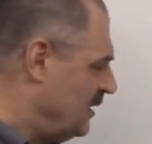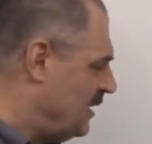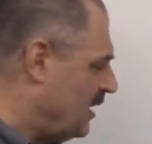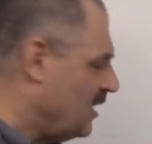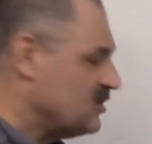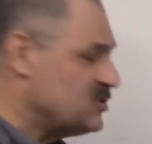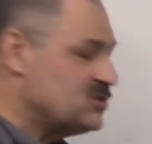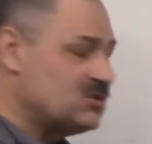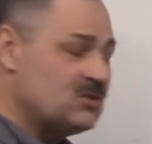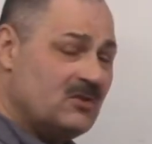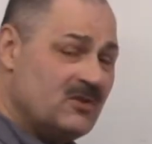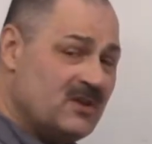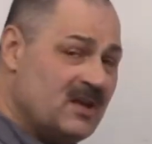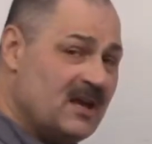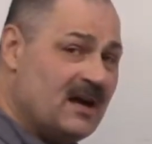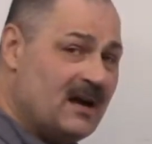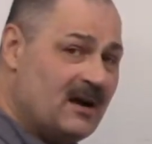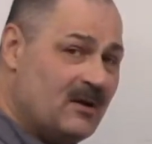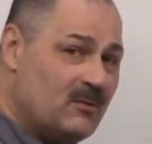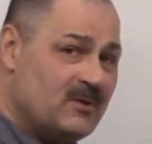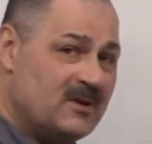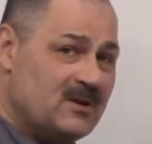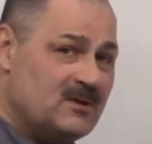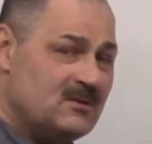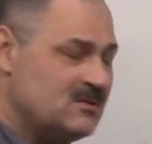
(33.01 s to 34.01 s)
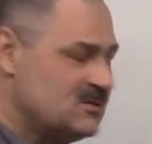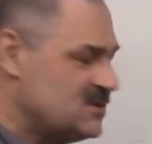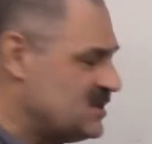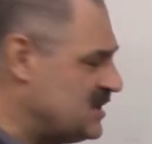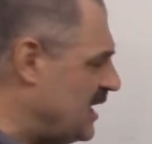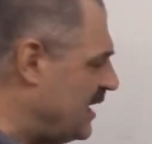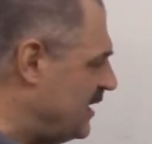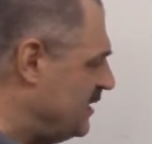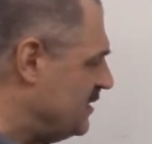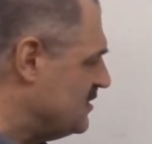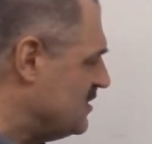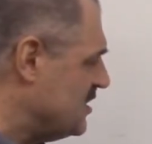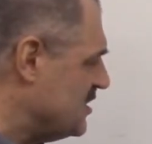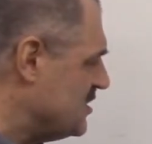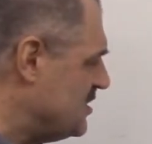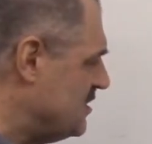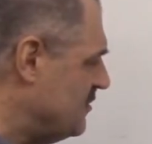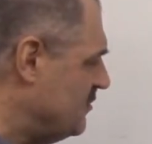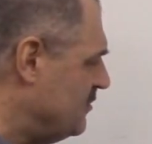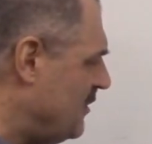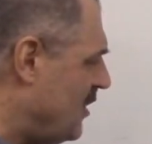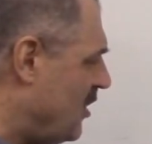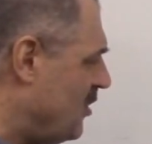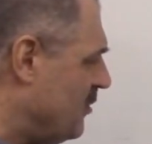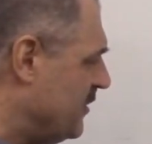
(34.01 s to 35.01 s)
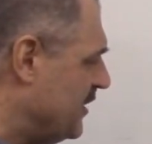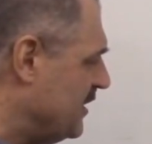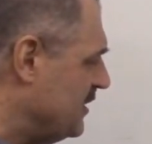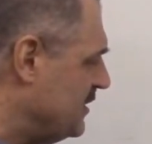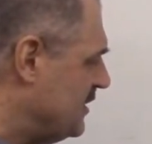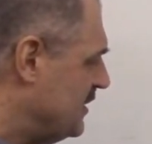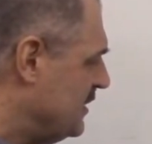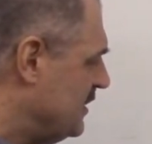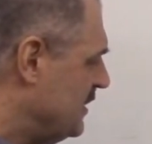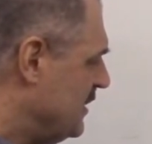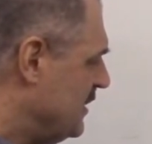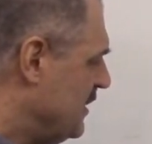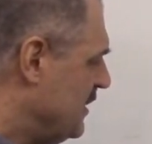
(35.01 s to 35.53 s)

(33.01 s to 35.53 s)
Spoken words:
I'll show you how we use that in just a moment.